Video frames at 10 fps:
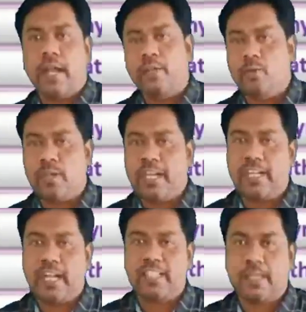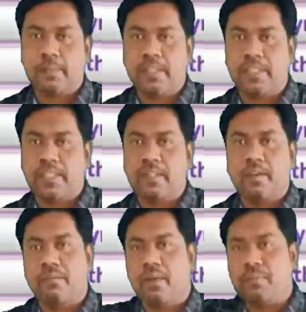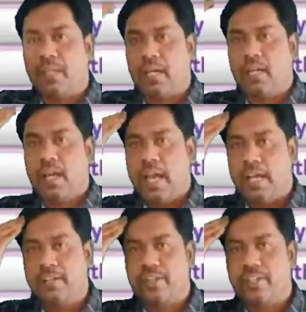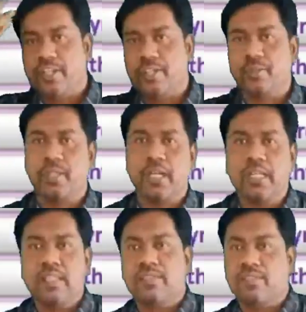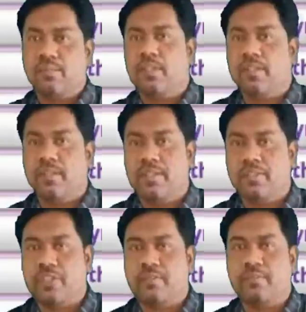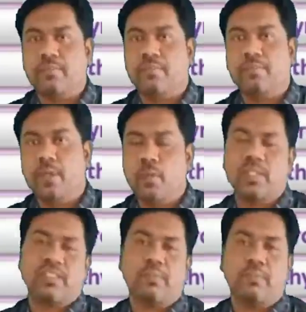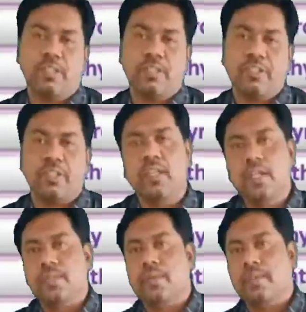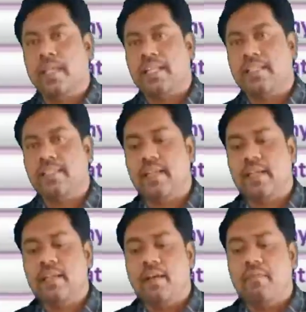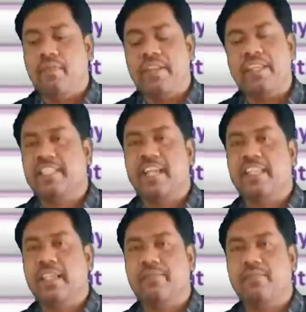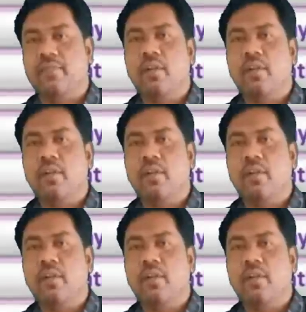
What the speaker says: endocrine glands are present, from the head region to the stomach region, below the stomach region. So that is the various kinds of